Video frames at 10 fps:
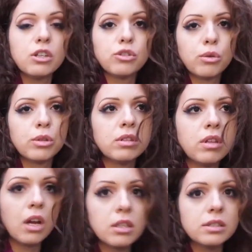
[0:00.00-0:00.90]
So the
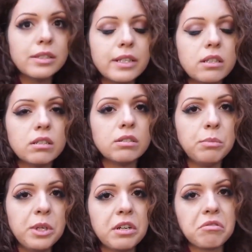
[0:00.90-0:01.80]
dance in the
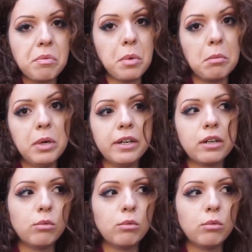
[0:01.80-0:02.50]
Dominican Republic